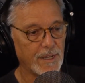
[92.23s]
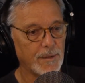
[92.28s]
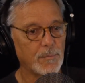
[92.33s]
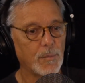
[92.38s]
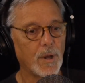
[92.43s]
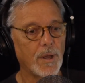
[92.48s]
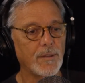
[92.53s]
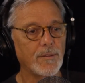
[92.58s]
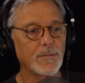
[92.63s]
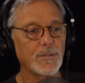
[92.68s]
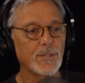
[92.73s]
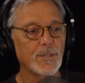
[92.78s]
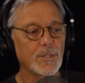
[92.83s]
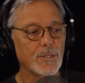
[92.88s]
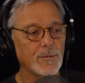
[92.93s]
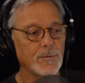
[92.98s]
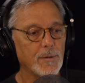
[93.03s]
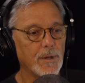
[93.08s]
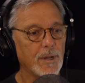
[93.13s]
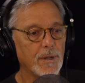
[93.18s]
brothers,
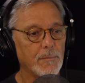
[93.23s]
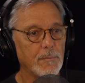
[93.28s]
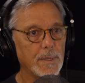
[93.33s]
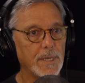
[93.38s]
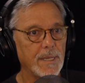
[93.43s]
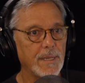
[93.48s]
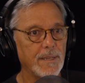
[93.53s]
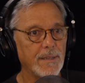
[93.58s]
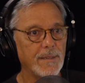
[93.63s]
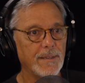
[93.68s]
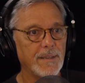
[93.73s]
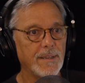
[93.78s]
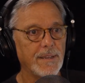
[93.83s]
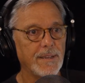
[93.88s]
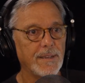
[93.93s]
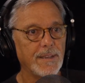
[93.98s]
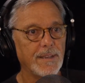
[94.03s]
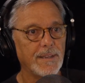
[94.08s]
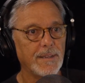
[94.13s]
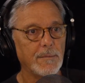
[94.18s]
to be
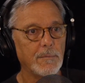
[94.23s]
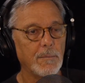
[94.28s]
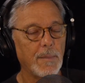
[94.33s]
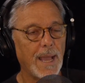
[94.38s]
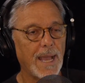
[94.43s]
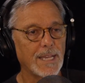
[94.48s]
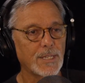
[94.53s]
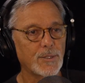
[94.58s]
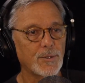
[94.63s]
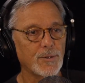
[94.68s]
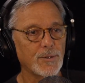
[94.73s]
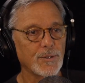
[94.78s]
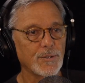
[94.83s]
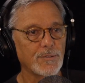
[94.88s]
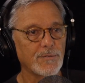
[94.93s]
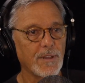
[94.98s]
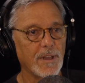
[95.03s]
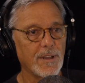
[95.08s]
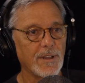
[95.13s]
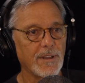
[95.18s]

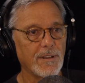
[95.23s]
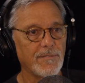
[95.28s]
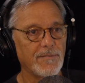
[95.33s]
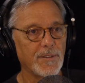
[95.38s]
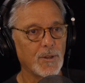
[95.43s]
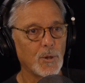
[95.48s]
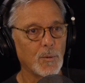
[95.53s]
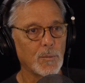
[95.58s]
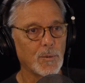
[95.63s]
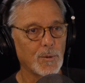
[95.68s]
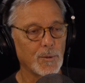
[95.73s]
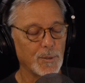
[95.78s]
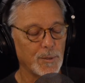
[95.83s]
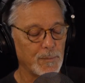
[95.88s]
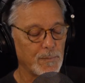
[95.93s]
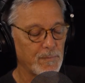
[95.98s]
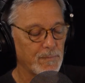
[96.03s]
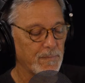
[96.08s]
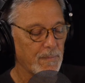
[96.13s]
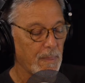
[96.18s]
Master's film crew.
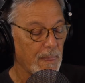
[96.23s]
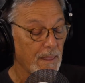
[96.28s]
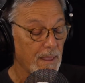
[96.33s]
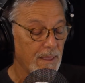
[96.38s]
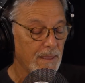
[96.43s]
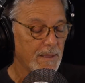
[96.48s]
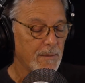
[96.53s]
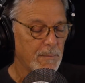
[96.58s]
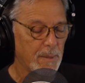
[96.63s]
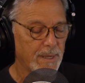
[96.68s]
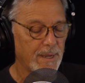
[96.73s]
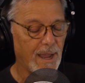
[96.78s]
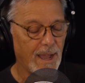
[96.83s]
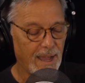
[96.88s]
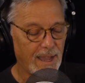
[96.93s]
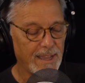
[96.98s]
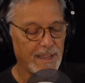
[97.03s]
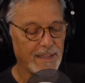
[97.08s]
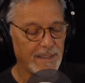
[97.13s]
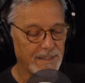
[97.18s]
But
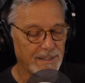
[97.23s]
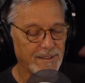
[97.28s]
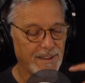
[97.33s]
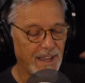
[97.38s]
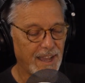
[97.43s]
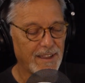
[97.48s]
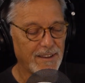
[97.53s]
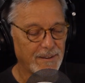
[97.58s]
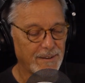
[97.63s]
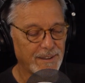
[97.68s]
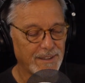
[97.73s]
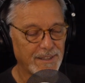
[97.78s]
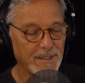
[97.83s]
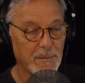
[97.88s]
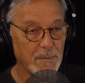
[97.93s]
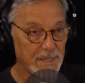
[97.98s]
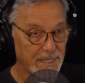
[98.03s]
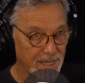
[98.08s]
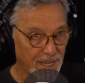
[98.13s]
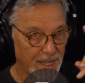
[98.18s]

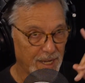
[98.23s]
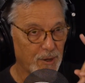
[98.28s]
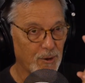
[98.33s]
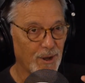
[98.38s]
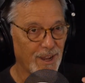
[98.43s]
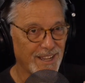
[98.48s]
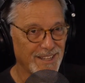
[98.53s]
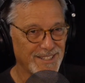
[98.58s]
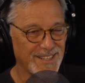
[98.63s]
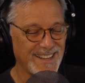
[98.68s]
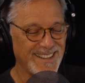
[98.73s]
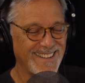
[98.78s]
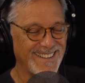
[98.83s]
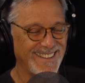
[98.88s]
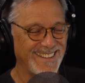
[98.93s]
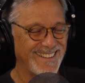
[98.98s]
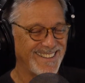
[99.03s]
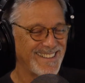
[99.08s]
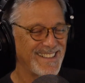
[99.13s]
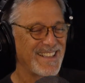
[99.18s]
let me digress.
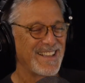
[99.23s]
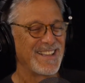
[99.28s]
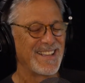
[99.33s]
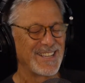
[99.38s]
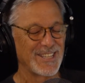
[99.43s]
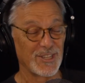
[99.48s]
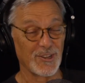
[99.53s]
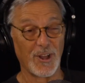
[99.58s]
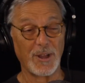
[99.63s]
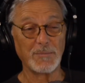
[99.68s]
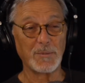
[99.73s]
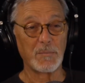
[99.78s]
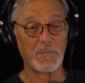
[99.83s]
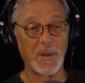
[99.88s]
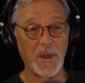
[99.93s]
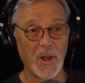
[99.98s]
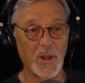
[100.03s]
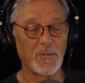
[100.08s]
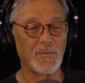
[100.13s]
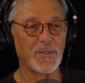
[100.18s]
So I'm
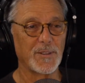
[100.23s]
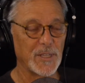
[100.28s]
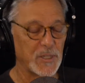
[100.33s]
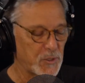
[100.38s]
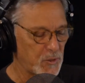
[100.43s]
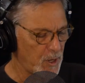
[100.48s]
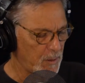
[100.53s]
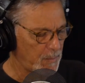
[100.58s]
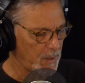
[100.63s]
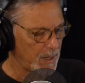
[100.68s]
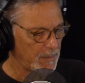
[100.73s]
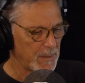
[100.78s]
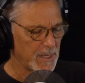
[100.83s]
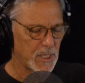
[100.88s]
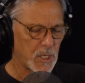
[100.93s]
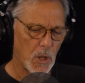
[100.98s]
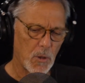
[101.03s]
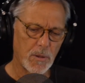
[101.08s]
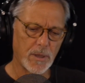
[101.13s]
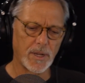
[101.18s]
preparing for the trip, and I'm in
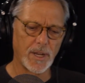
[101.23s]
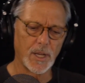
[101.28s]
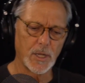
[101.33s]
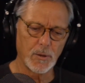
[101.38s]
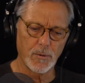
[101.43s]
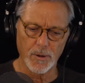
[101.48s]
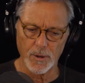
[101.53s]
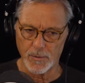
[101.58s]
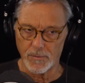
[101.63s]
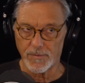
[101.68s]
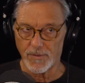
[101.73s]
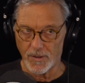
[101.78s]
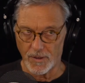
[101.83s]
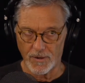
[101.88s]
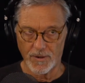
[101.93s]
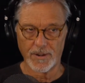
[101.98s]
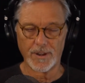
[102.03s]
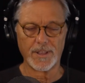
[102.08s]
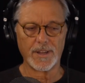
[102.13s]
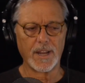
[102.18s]
Coconut Grove,
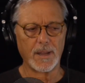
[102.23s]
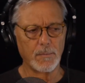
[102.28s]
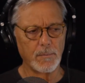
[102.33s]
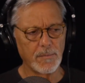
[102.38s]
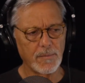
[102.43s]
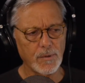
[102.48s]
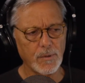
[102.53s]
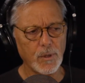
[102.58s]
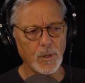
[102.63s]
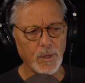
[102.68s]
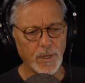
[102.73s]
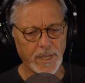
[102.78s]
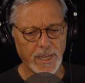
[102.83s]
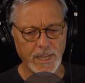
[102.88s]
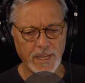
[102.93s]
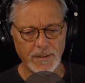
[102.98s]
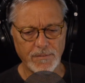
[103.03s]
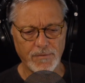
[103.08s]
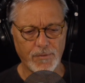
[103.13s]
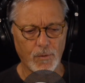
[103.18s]
Florida, and I'm
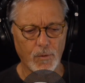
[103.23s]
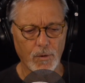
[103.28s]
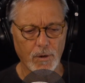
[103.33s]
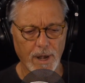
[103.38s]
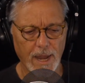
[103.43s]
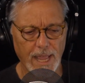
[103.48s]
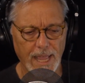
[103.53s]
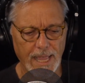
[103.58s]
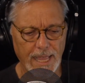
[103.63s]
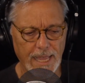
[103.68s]
looking for